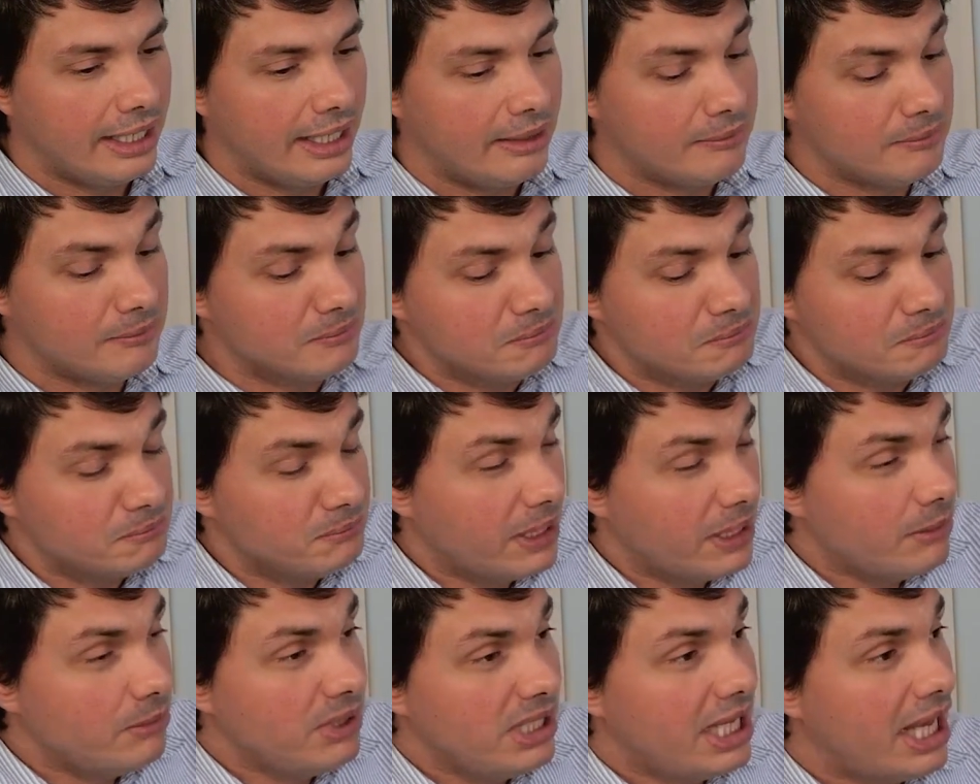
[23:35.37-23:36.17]

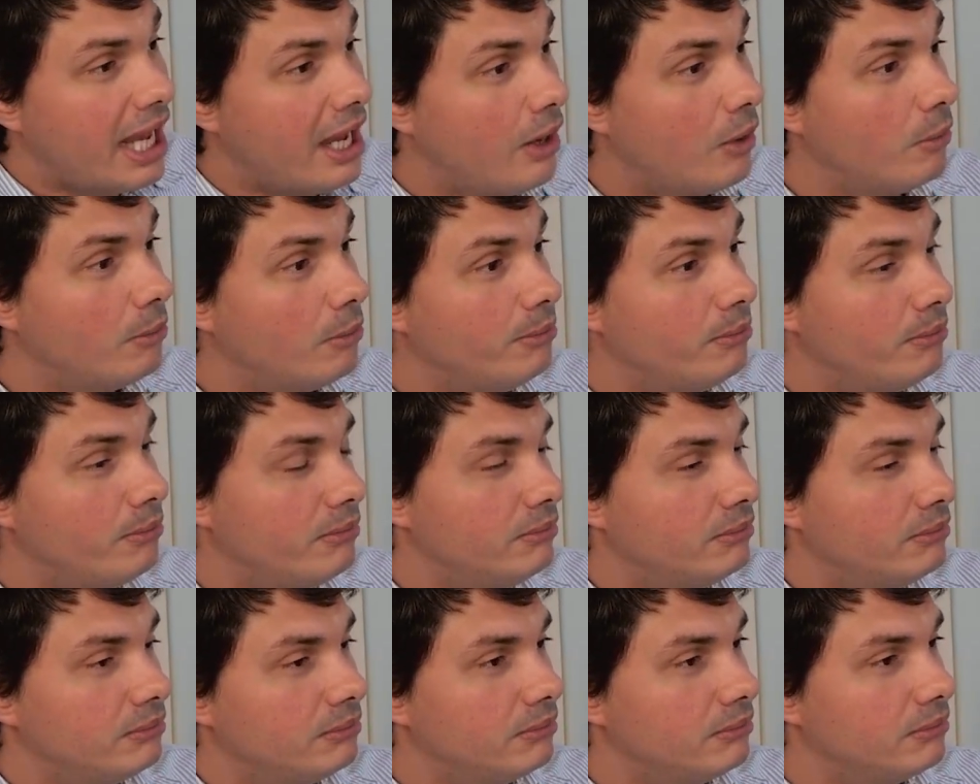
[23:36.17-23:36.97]
maybe help
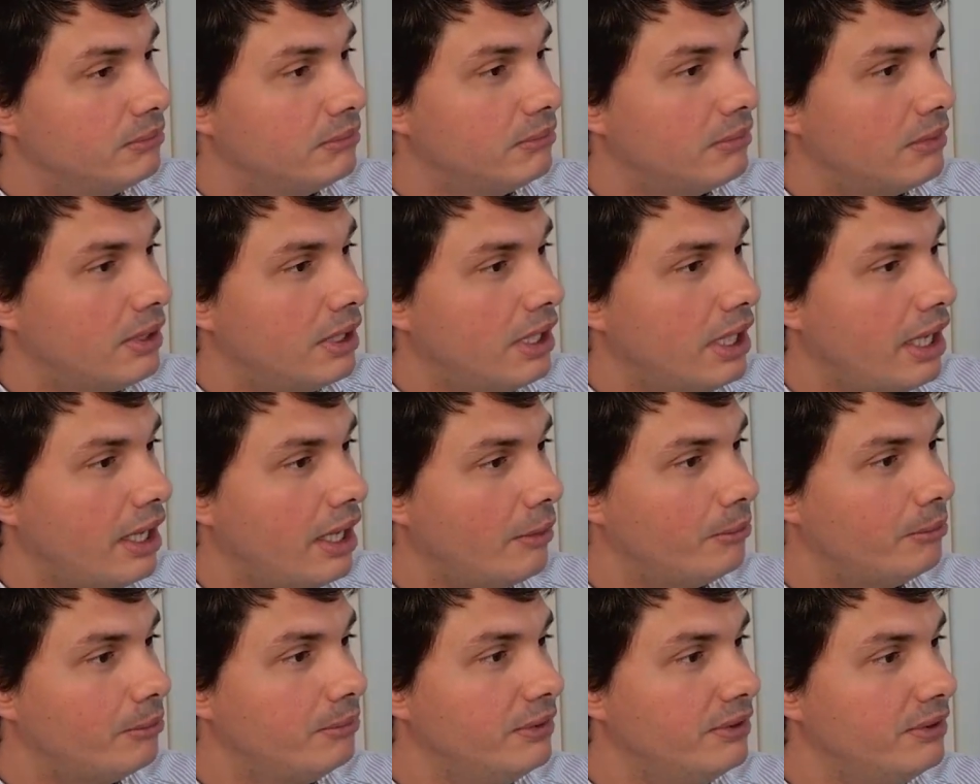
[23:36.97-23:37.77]

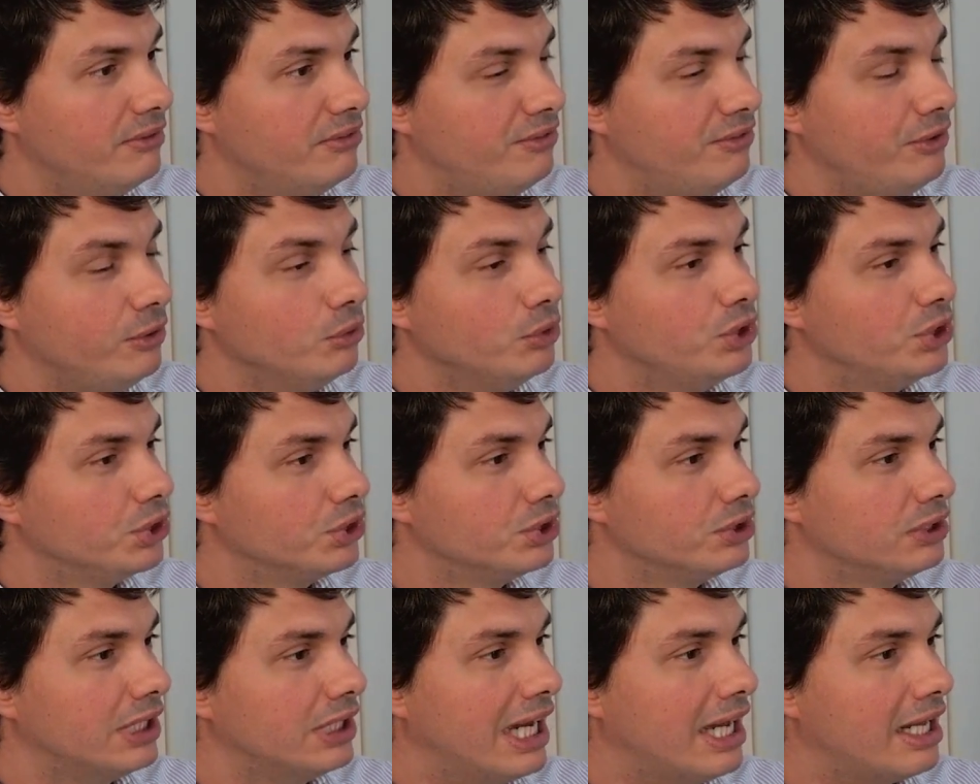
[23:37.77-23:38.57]
the
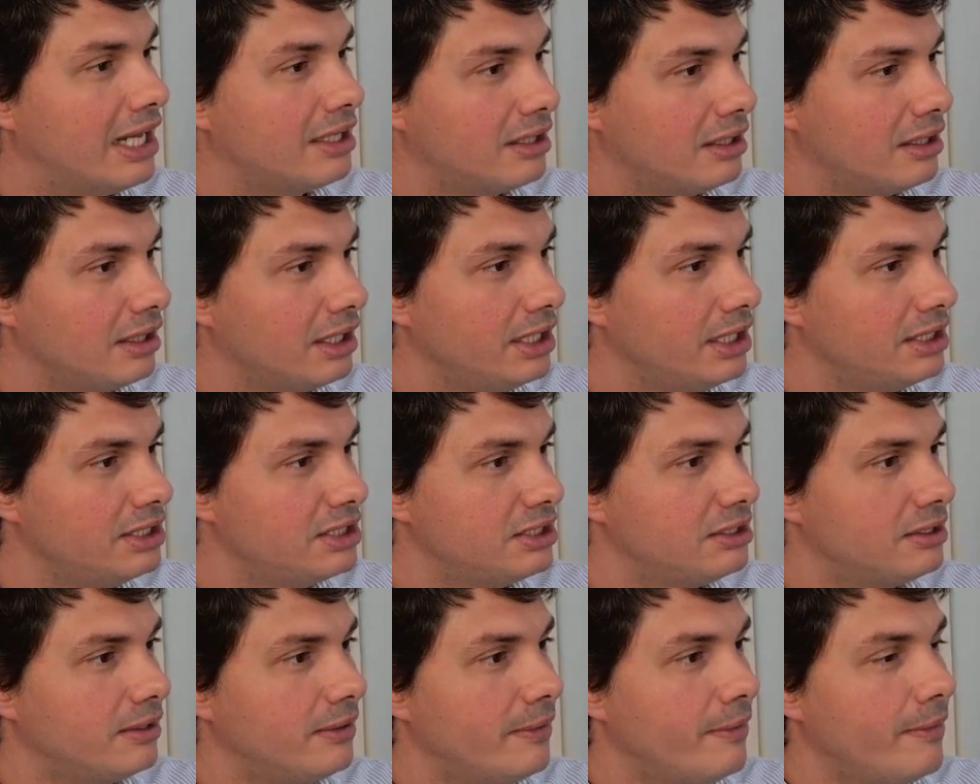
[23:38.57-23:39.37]
future athletes
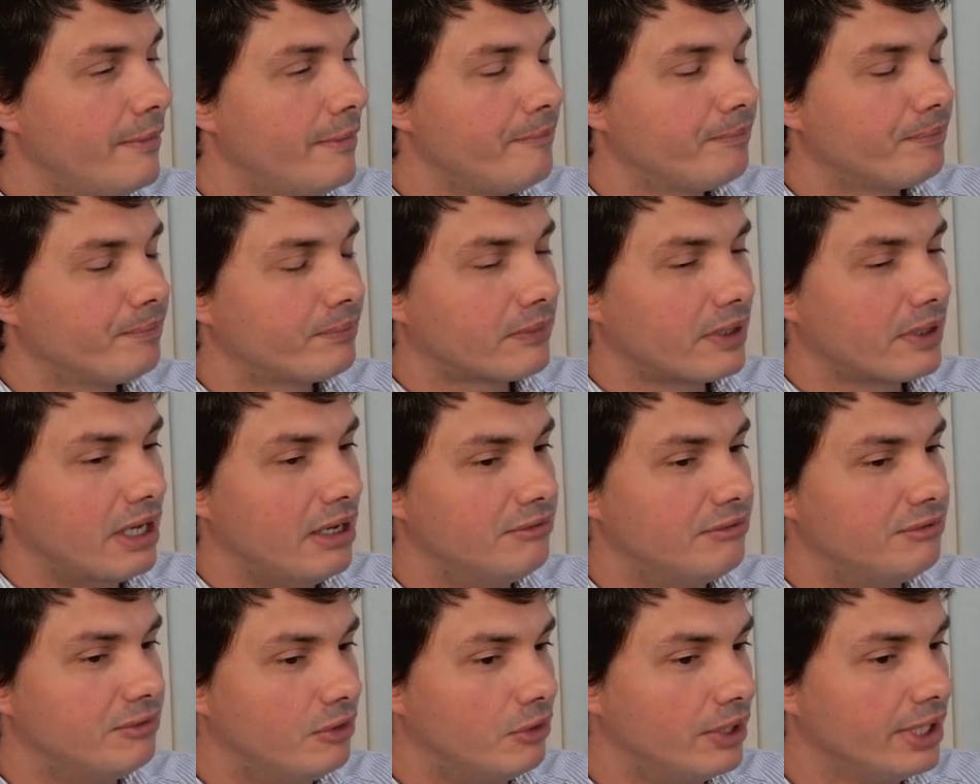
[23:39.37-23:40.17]

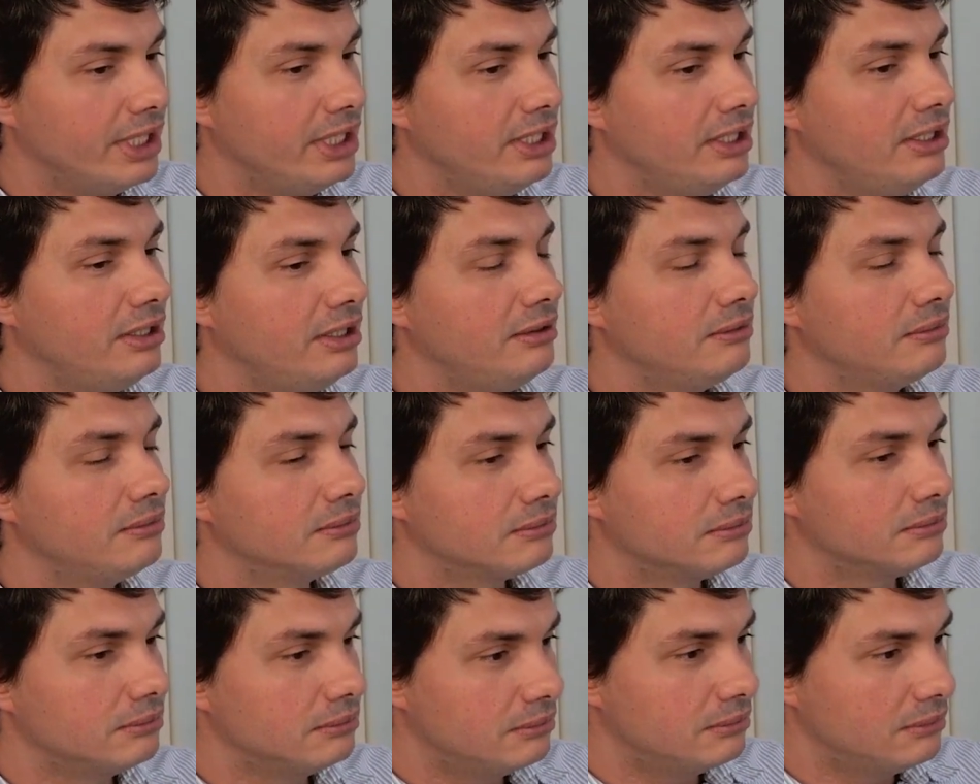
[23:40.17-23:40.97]
avoiding
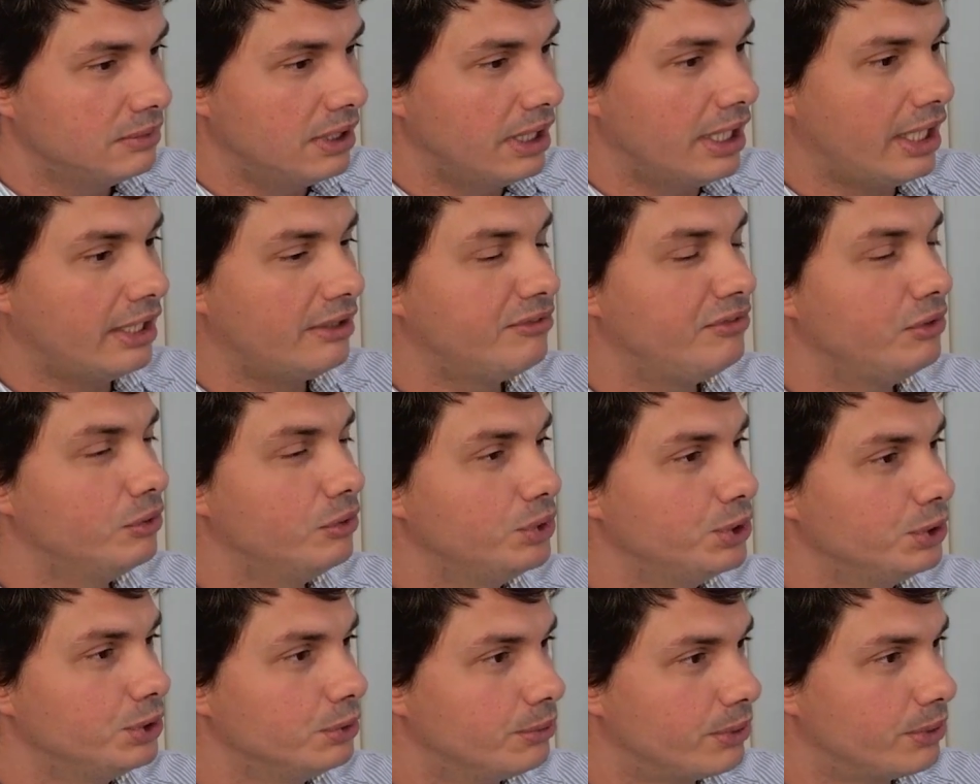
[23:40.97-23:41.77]
like
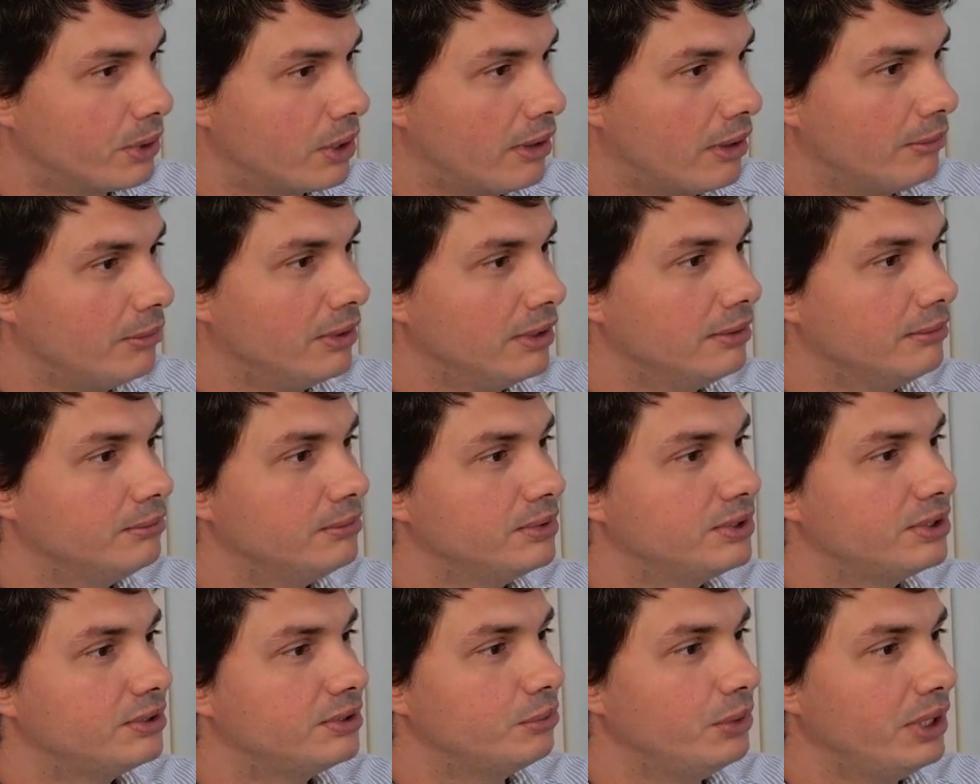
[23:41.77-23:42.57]
future
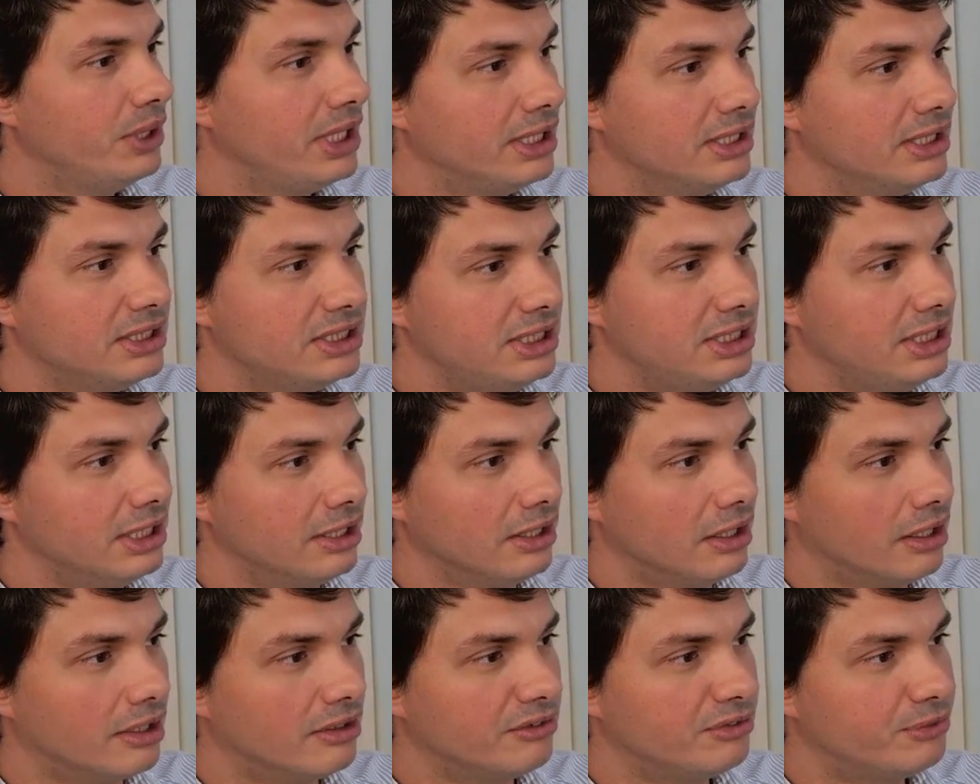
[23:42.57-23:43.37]
problems. We can see a
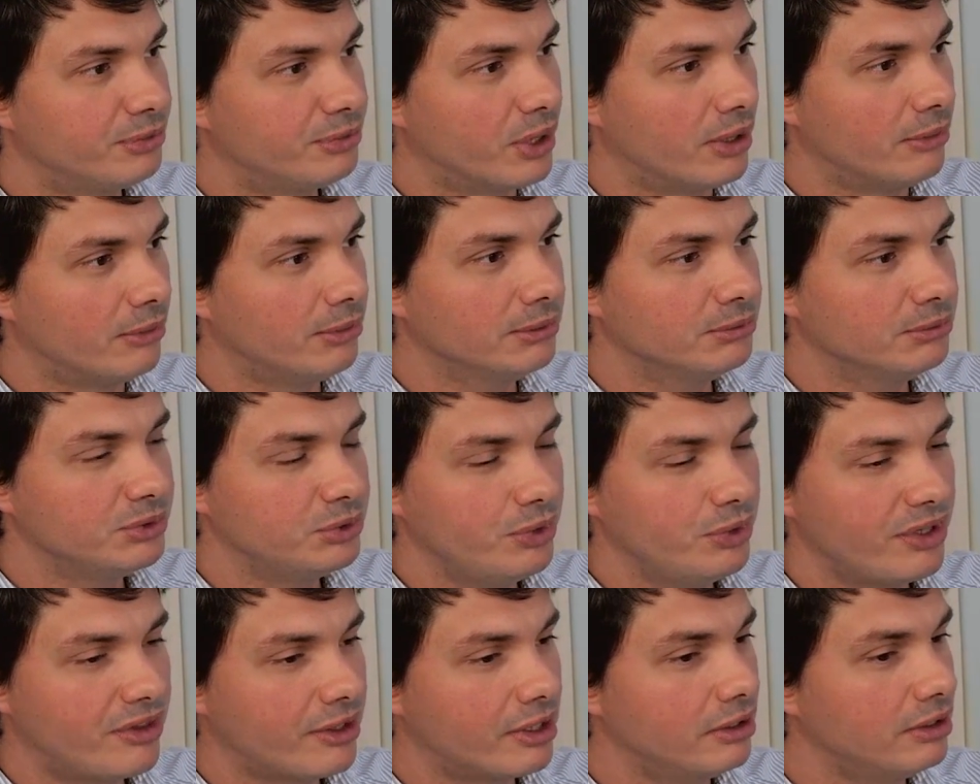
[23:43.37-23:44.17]
lot of problems
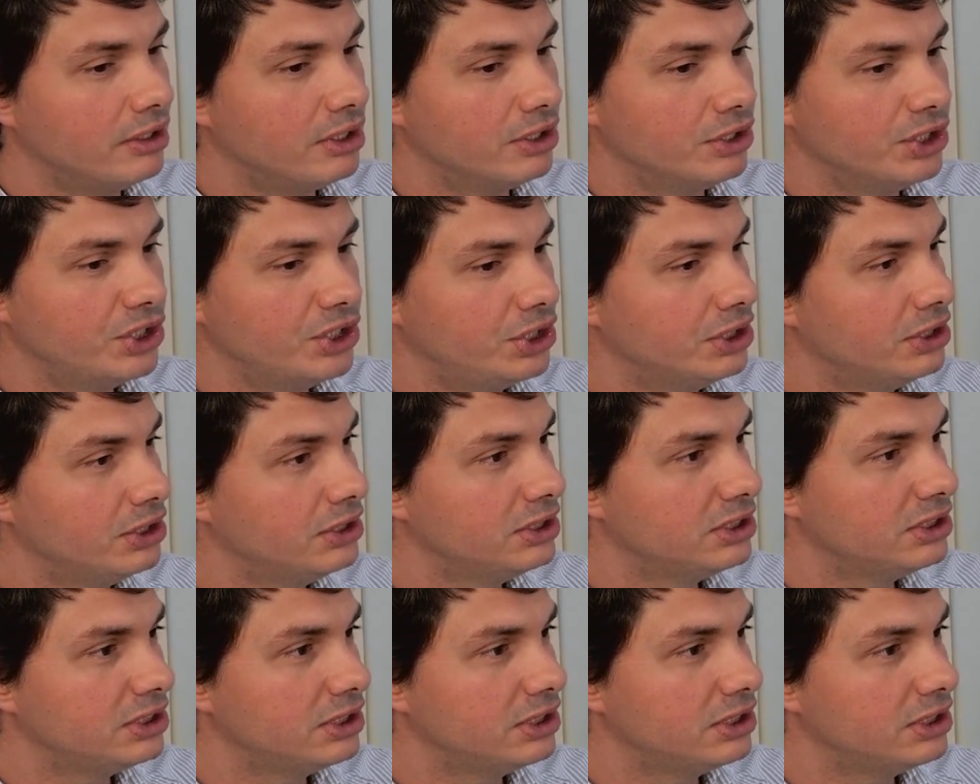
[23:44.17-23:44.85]
with concussions.